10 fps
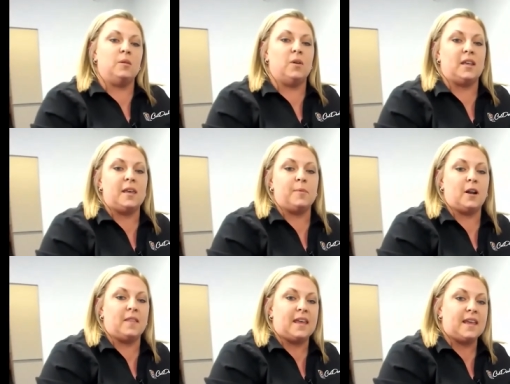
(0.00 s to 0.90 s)
You want to keep it
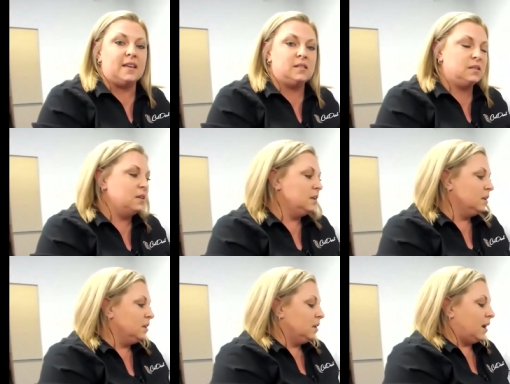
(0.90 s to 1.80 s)
on the heat.
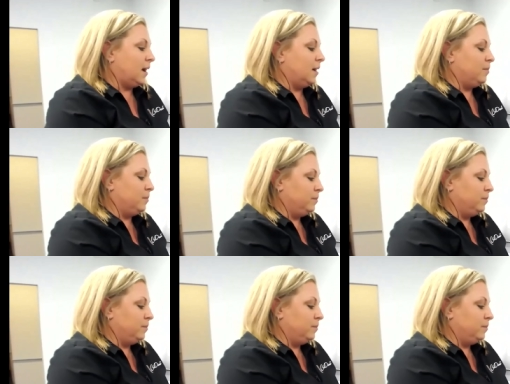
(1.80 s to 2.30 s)
Um,